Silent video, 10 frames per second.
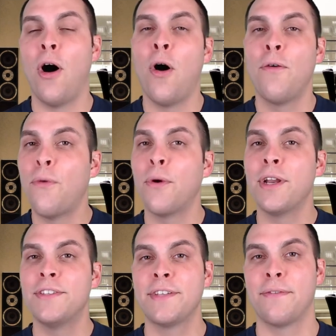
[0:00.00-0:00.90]
all
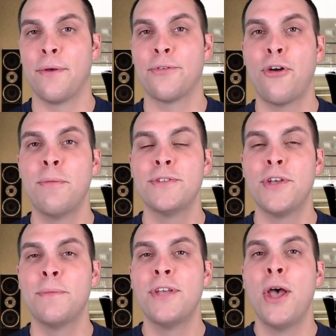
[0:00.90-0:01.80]
46 of those
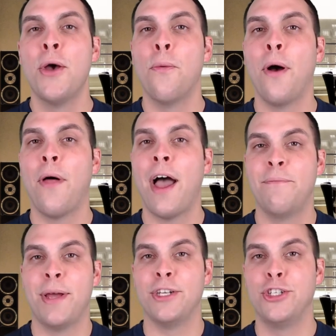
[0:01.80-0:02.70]
chromosomes will
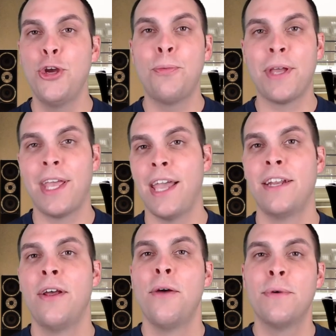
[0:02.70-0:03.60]
have been duplicated,